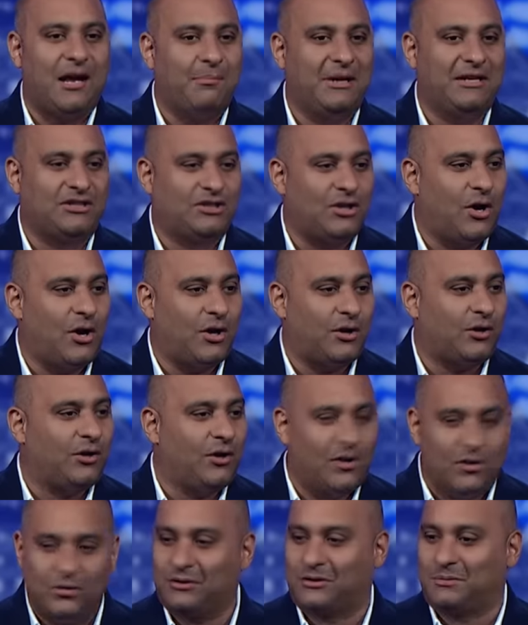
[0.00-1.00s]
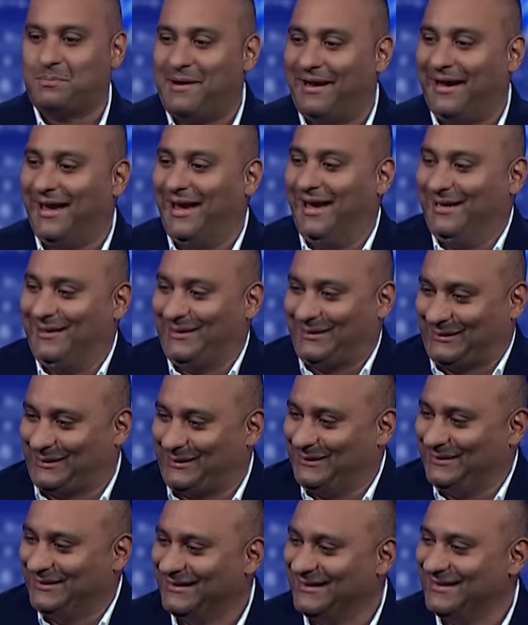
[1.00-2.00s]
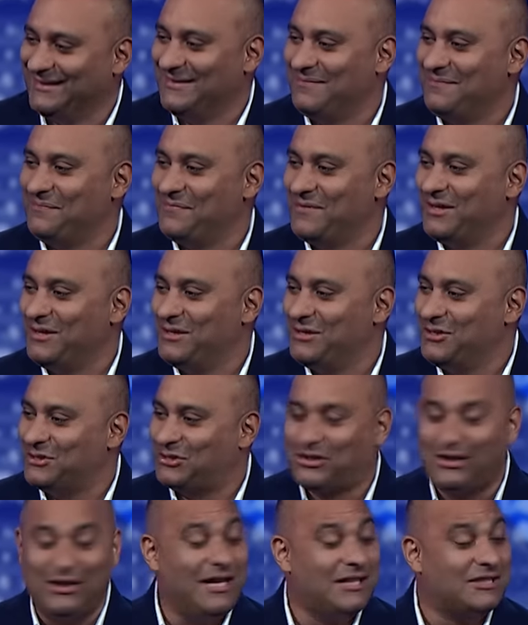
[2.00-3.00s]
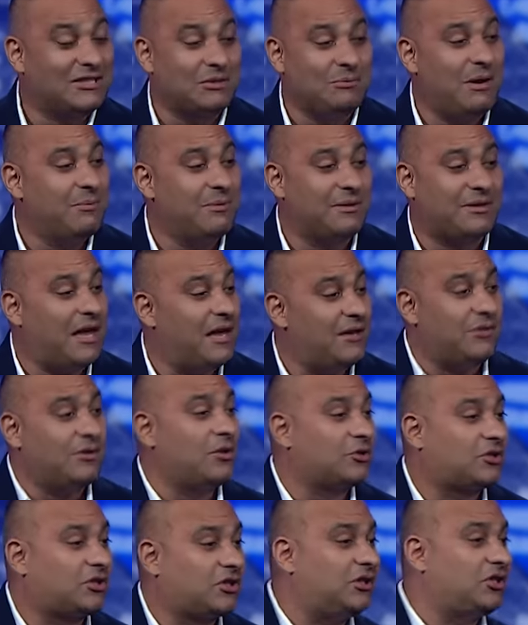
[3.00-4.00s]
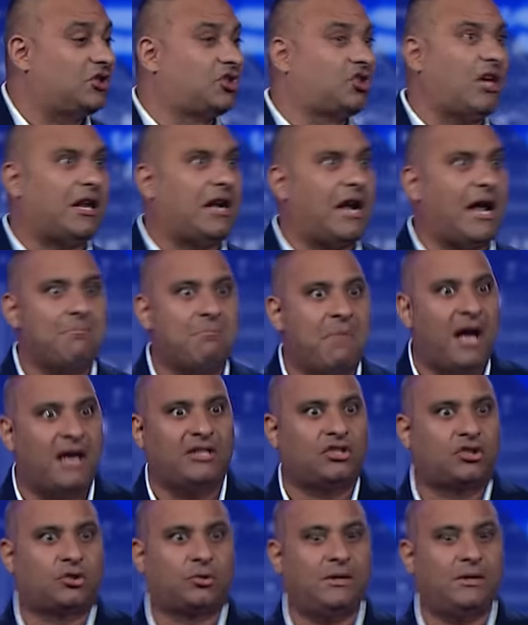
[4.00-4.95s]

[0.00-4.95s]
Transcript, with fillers: now my daughter owns my ass. She gets away with, I don't know, she Jedi mind